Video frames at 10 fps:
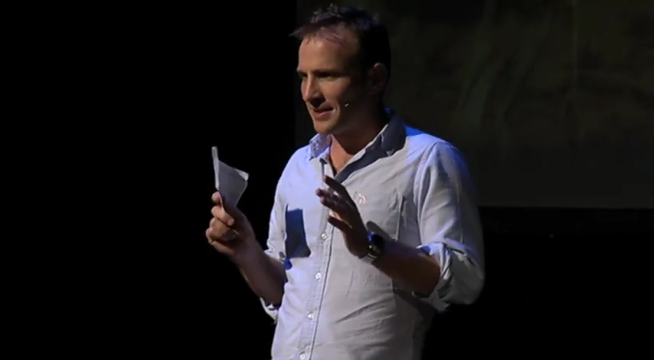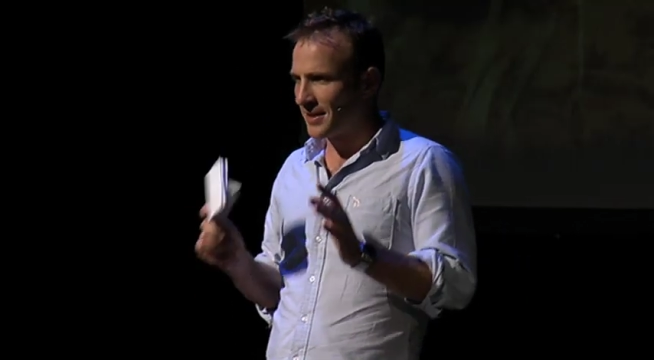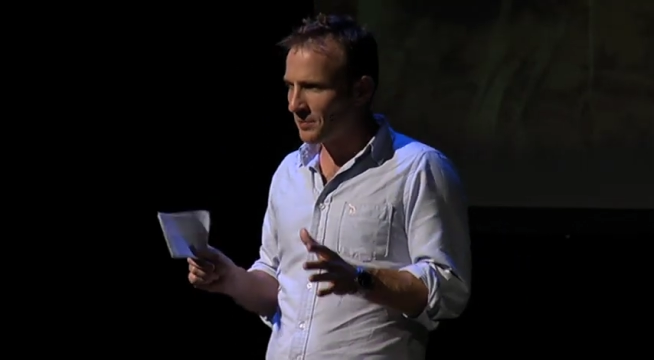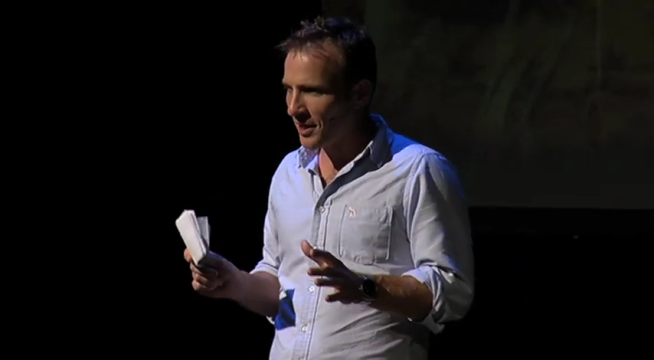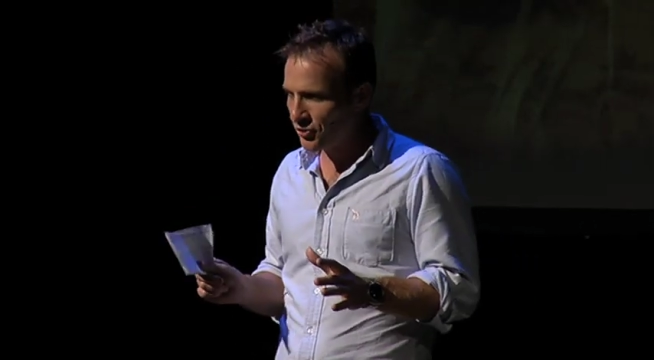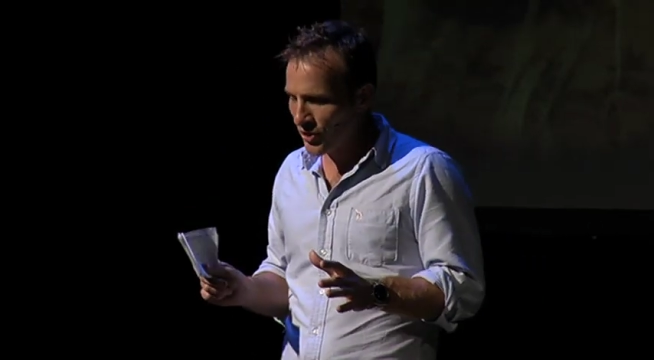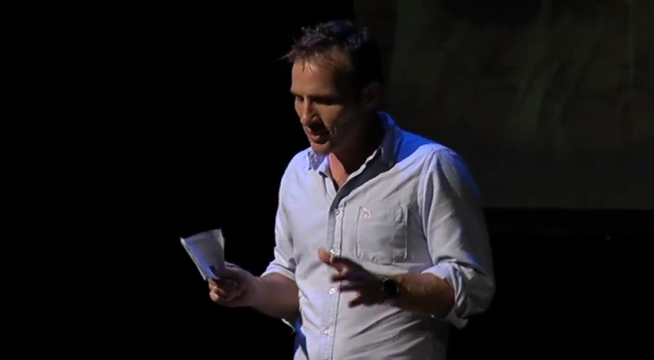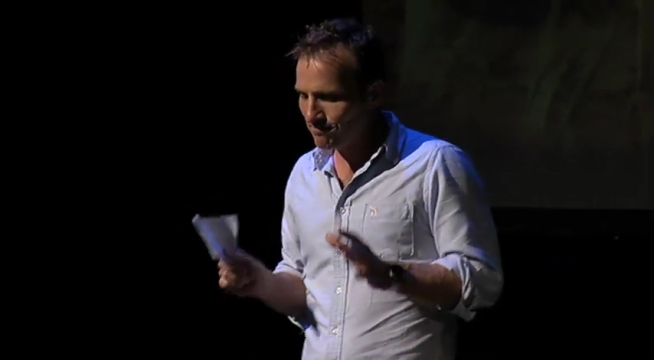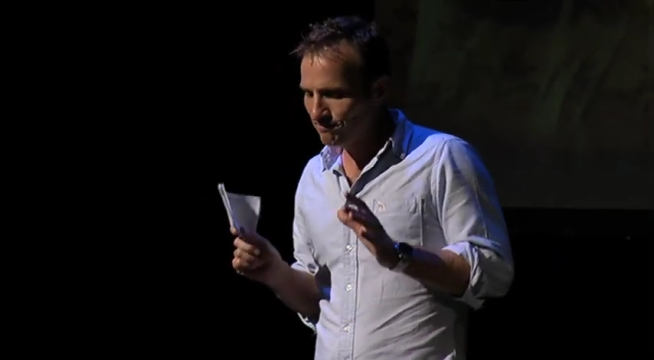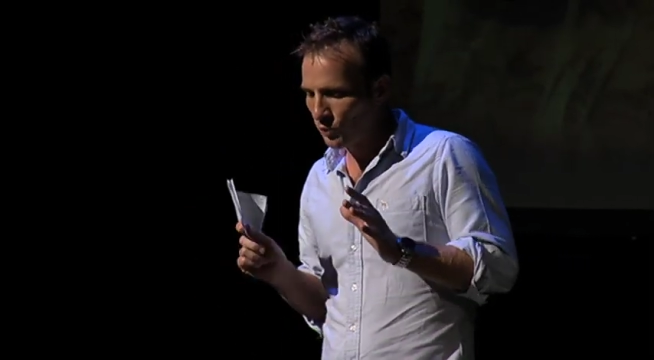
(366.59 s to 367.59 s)
Some
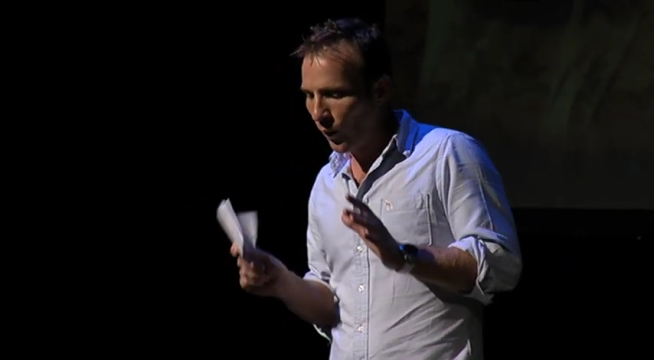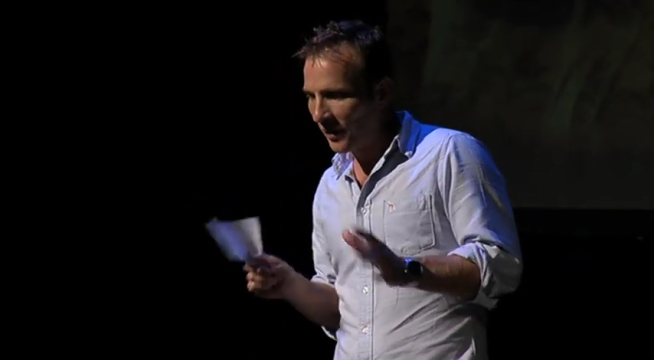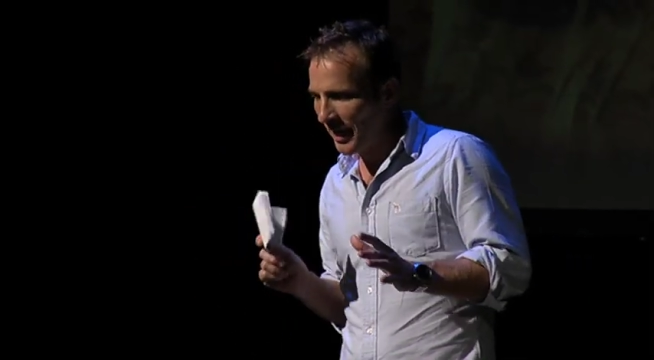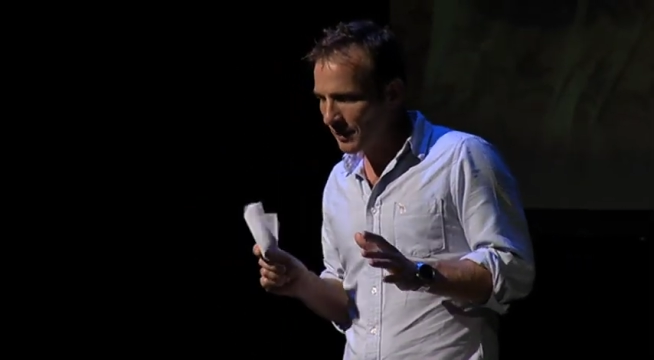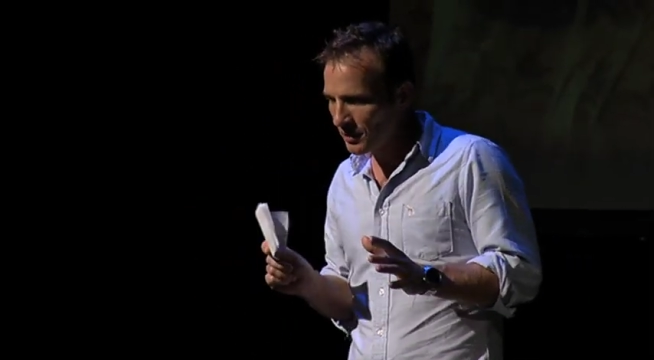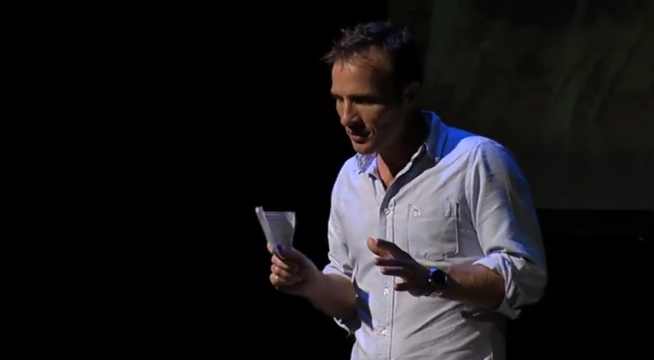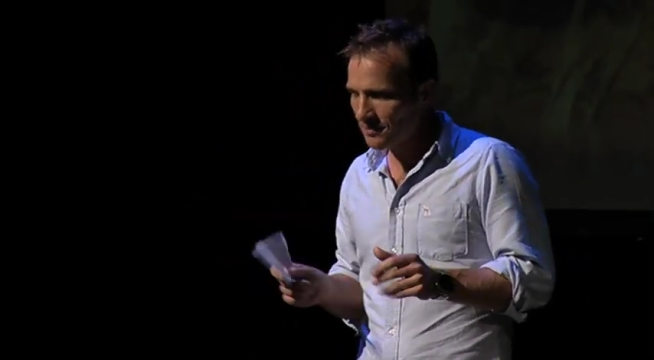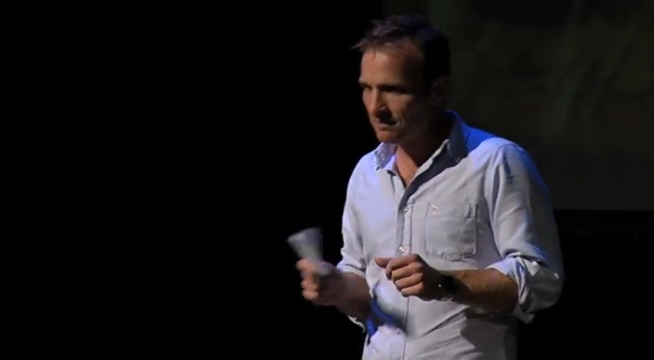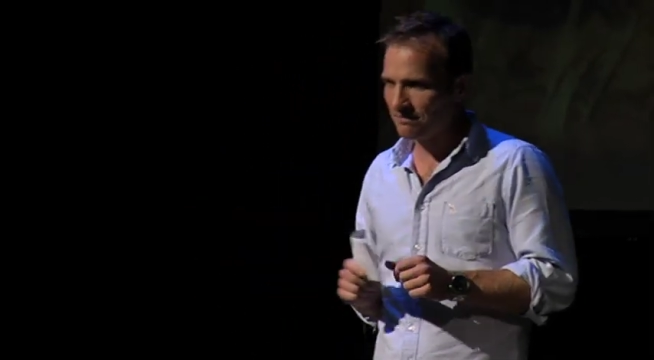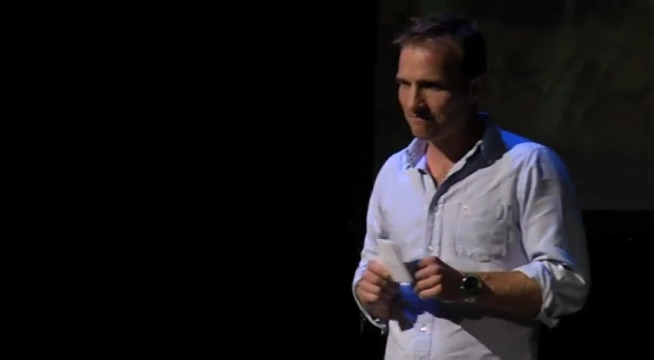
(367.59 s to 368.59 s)
countries, wild animals,